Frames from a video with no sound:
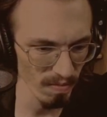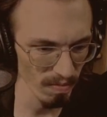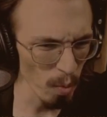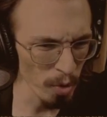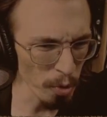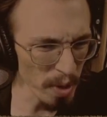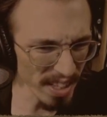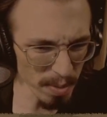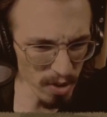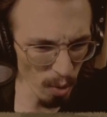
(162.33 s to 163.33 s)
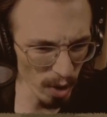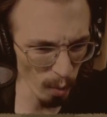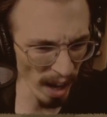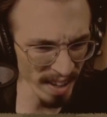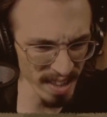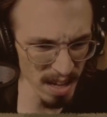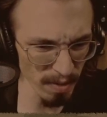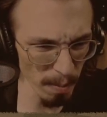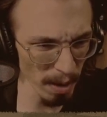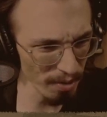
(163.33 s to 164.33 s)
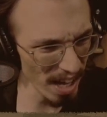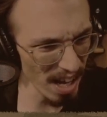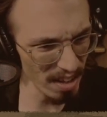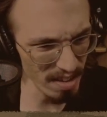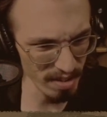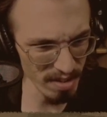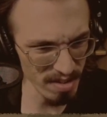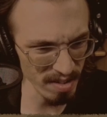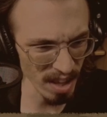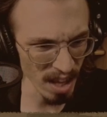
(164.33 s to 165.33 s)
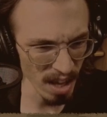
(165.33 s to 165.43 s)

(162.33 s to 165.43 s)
Do we need to be so aggressive about that? Seriously.